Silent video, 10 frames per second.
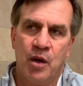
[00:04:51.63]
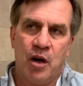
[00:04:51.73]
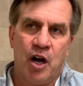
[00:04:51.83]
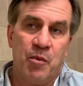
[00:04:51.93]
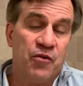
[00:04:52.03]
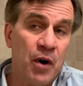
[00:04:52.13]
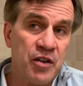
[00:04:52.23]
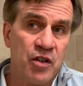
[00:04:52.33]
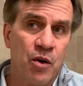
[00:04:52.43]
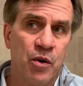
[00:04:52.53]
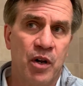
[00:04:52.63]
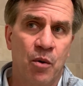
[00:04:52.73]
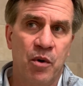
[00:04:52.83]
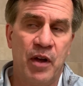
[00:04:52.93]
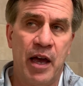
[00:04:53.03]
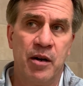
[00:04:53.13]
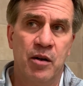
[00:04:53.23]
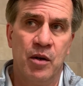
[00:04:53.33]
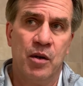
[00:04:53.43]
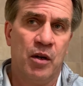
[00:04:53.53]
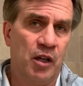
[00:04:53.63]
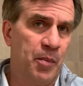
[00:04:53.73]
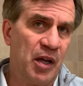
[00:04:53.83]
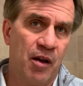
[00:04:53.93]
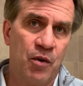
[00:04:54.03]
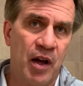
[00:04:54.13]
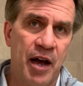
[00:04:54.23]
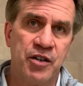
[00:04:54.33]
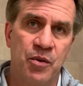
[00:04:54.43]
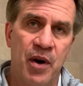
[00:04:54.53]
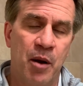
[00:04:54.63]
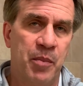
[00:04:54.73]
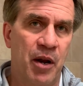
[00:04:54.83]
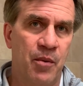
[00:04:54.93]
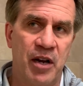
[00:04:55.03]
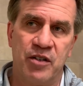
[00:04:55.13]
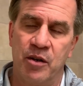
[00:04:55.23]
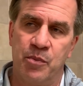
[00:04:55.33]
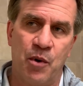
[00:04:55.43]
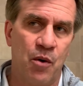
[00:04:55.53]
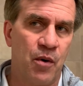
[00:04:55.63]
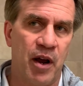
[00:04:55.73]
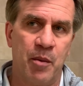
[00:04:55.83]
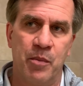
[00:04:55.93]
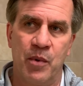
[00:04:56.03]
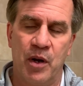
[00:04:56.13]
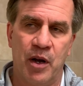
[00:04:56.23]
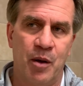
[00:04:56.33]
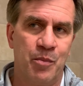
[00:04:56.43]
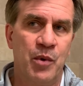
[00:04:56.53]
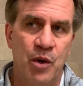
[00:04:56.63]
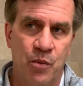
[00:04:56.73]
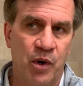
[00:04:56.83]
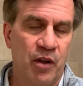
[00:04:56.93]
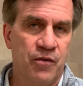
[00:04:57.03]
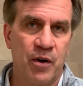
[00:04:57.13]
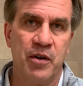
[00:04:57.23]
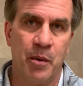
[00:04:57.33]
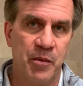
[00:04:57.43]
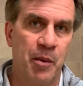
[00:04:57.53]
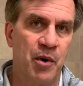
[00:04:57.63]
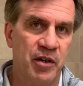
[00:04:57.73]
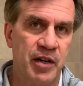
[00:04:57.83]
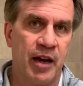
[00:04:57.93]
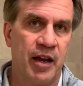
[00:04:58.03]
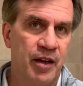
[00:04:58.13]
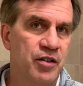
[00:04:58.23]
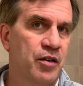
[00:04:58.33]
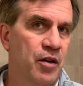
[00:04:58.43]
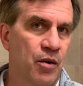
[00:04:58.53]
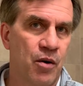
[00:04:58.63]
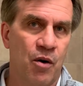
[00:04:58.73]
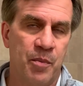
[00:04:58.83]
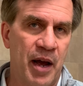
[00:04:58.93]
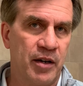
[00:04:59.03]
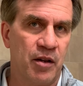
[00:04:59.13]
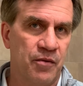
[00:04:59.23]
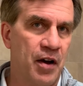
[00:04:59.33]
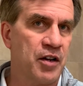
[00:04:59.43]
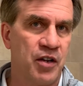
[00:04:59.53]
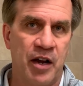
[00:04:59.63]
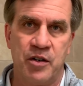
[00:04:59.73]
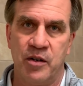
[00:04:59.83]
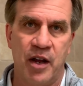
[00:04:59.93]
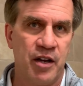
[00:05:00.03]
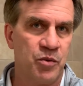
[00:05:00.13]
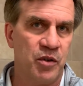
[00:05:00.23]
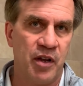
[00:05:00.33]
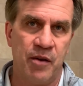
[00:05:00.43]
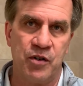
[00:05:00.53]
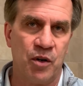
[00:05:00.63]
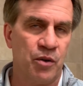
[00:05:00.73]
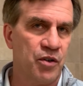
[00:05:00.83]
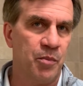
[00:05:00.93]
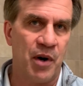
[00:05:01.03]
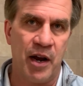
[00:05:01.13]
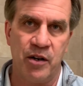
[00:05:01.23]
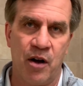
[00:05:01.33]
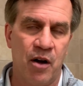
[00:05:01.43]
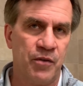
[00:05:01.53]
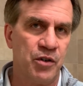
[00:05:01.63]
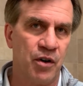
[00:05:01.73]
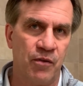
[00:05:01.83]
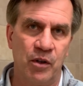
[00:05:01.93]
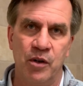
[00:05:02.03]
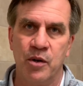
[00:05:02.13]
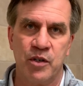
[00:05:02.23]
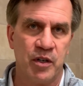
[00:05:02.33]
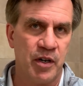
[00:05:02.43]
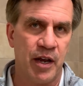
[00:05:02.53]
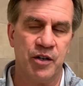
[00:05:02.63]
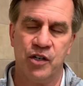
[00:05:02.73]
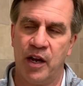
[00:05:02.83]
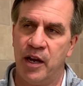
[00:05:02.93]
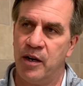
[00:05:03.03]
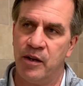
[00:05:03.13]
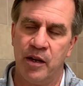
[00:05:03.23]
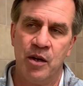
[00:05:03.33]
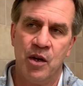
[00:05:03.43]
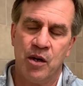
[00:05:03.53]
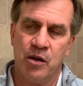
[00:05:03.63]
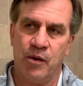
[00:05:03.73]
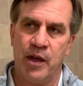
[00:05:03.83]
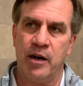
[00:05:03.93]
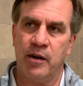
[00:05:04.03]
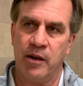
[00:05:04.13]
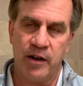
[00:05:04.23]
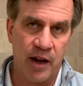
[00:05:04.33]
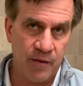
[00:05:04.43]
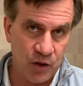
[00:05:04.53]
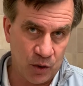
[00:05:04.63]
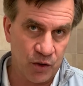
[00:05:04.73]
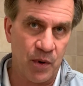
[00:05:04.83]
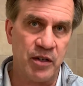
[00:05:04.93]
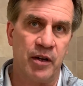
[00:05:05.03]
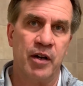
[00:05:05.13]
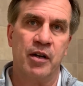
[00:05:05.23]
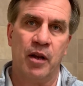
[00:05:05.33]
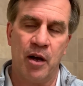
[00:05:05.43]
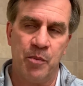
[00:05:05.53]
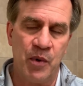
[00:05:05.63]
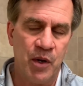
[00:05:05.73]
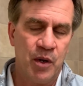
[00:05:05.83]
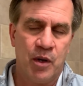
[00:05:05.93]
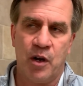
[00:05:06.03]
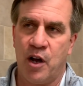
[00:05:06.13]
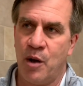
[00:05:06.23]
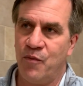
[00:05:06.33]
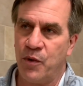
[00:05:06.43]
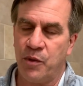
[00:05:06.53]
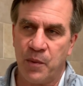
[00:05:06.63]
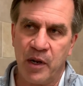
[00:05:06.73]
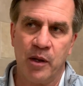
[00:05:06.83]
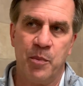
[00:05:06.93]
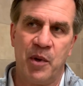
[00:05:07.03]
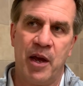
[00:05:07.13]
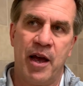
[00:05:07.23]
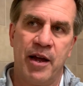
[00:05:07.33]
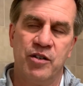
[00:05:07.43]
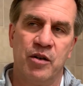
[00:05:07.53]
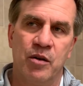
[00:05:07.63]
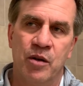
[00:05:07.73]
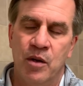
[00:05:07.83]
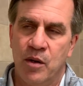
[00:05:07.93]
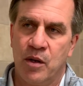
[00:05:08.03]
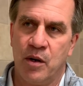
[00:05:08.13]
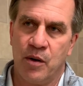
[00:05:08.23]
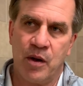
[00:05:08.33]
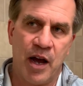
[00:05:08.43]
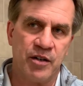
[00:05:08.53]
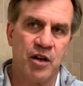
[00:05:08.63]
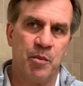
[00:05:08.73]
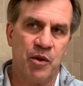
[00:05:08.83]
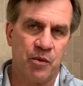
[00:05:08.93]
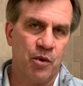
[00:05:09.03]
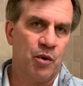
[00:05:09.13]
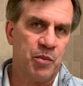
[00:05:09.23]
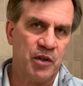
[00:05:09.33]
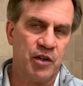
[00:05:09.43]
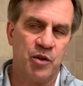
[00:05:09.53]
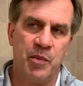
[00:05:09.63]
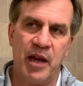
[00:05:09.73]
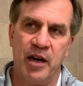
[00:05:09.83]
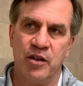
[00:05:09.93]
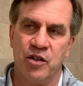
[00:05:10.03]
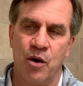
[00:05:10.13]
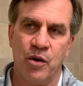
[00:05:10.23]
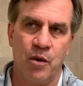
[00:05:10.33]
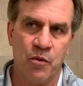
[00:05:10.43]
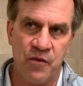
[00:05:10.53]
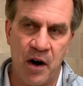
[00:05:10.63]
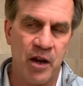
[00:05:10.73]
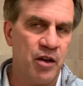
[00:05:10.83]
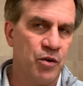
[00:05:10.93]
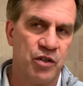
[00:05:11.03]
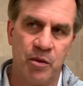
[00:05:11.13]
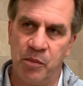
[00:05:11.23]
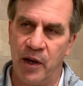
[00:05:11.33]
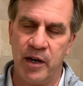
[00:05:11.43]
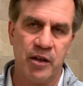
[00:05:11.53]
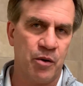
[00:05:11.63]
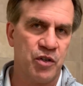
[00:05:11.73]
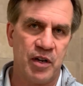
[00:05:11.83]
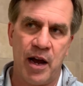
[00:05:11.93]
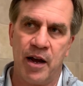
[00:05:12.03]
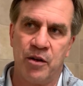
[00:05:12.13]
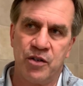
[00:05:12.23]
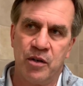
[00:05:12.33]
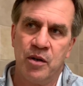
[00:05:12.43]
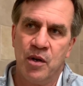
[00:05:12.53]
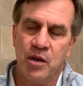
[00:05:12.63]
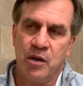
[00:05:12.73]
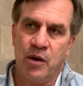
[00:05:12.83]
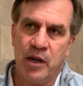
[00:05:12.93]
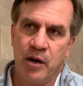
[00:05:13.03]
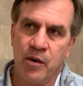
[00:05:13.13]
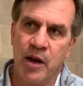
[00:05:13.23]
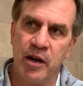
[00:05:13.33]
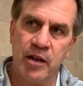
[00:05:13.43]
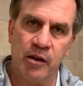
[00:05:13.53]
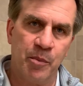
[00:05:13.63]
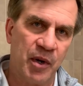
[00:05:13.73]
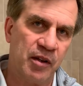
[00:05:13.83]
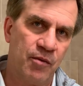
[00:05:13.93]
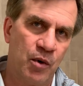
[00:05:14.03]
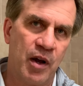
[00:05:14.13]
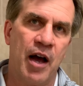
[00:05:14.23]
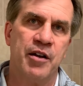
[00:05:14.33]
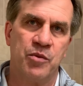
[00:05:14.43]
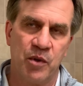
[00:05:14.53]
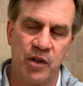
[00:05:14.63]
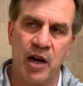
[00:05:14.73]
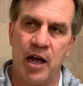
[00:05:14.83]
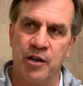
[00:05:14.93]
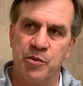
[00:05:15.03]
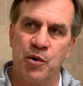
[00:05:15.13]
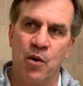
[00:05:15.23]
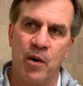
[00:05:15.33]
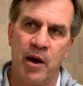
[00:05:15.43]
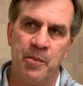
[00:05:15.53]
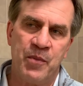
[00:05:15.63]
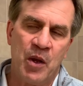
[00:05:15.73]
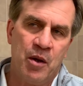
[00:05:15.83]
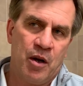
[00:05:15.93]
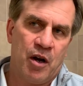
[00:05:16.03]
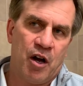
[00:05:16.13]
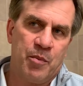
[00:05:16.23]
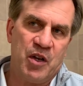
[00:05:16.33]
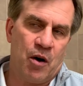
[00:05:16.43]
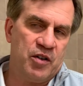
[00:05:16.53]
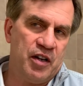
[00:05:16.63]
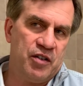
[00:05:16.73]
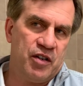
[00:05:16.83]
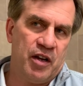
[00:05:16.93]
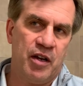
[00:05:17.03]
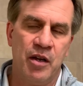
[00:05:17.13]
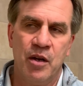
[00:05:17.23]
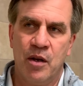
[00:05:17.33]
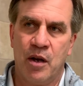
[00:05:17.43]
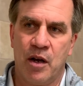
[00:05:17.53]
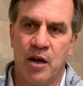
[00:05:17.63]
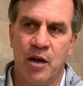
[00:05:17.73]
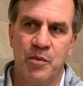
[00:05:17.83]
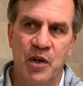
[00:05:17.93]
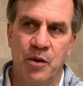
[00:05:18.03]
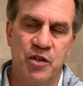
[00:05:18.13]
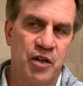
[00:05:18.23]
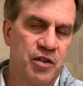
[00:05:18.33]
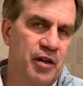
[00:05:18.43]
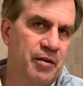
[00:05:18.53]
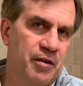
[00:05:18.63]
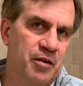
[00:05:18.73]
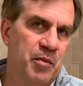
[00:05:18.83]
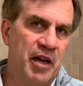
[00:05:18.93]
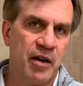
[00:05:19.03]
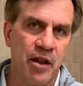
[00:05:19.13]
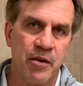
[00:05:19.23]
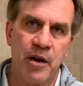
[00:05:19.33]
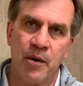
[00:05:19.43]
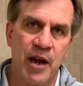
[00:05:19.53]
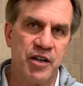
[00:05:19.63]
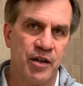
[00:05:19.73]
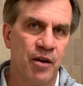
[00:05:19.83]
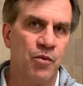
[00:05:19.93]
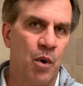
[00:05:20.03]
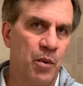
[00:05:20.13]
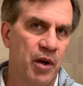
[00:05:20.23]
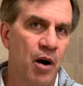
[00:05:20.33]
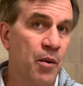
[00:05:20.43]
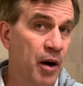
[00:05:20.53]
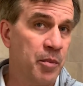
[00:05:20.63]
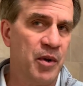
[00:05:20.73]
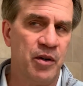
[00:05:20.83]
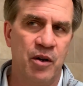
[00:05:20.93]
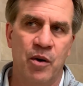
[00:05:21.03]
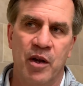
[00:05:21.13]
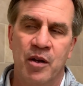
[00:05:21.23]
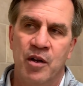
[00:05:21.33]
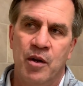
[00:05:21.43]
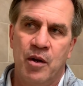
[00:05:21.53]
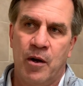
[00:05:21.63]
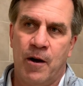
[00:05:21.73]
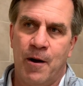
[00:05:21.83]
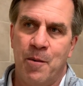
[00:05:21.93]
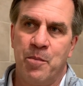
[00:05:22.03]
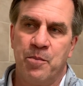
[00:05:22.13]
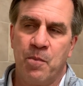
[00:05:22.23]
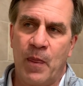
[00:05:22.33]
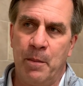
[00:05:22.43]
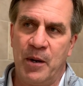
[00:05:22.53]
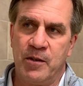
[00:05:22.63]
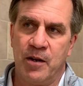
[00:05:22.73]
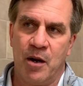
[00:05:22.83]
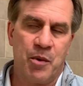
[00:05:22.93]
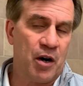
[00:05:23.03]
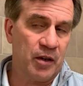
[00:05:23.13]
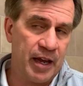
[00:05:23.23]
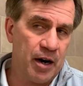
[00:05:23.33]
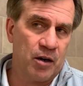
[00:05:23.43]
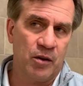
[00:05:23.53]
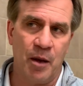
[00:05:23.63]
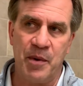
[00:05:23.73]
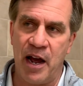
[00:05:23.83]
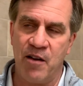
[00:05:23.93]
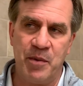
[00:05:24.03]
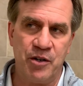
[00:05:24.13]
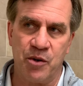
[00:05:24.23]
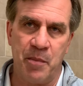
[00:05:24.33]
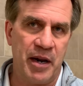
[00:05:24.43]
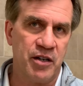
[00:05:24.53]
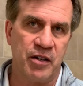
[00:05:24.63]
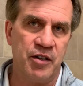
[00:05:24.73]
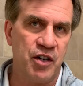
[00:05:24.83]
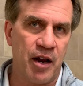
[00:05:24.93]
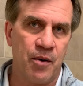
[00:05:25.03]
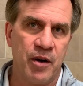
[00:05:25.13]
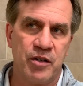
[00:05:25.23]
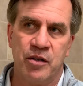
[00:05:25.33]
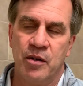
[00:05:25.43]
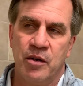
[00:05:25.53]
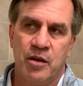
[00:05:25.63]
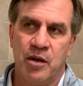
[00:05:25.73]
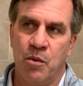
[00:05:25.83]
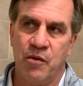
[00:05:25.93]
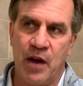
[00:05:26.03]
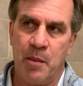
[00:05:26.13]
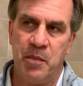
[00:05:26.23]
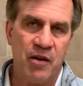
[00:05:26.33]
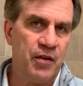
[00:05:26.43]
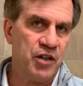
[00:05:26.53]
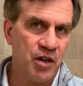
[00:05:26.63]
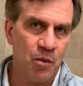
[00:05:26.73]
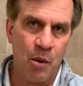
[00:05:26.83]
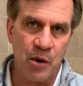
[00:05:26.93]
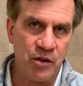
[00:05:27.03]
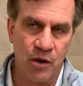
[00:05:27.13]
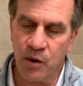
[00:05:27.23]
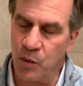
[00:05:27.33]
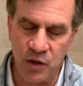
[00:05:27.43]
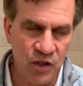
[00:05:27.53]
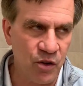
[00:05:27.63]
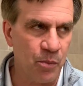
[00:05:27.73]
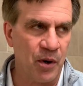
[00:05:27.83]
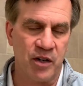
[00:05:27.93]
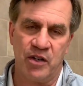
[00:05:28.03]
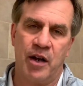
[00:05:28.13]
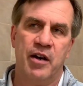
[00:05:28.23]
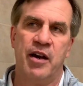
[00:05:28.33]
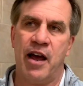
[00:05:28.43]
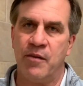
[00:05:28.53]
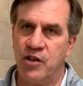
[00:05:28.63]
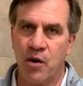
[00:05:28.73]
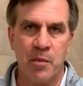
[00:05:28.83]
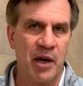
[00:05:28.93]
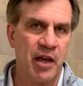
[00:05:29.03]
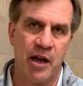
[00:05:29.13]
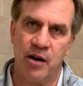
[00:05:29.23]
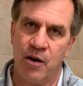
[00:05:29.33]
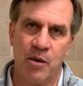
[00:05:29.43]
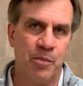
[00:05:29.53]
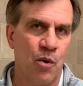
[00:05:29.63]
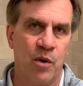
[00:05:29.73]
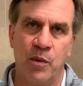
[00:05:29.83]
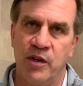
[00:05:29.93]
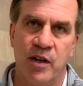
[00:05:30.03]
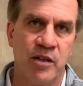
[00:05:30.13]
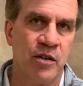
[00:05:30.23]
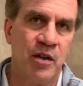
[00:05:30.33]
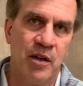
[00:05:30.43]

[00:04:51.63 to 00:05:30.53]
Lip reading: And for us, though, you know, we had Olympic level guys around Penn wrestling program really for a number of decades, you know, going back to the Foxcatcher days with Dave Schultz and Brian Dolph and Trevor Lewis and Dan Shade, and, you know, into the Dave Schultz Wrestling Club for three Olympiads, and, you know, guys coming through and participating. So, you know, we're very used to blending those styles and, you know, integrating the Olympic level guys with the college program. The RTC, you know, is just to me another iteration of what we had already been doing. But our alumni have been tremendously generous. You know, we've got a big vision of what we're doing. We're super excited to have Joey McKenna on board with us.